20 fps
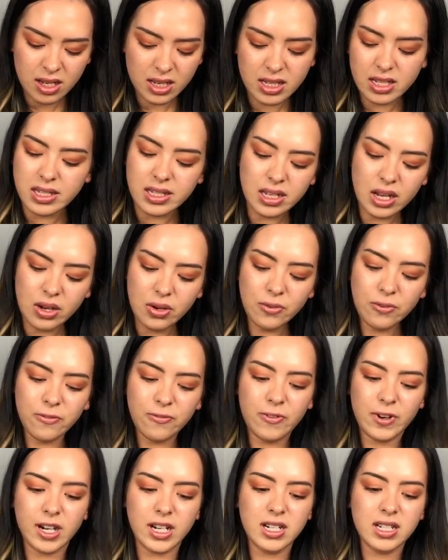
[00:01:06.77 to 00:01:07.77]
So
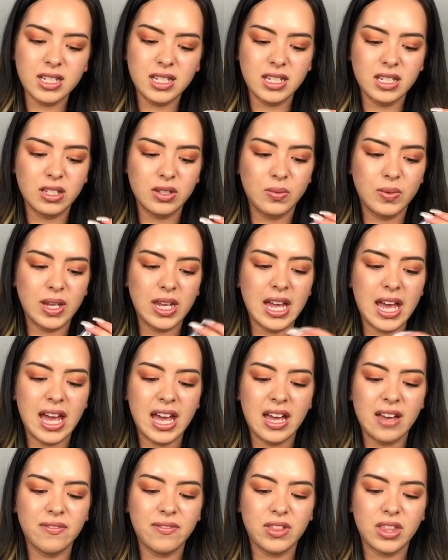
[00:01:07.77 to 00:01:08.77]
first we
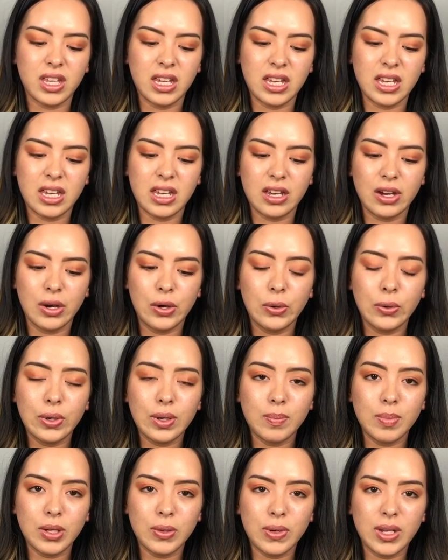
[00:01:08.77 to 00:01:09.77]
have the
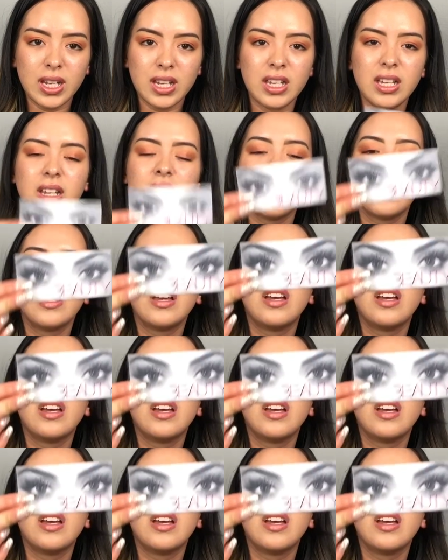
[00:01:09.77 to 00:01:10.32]
Huda Beauty,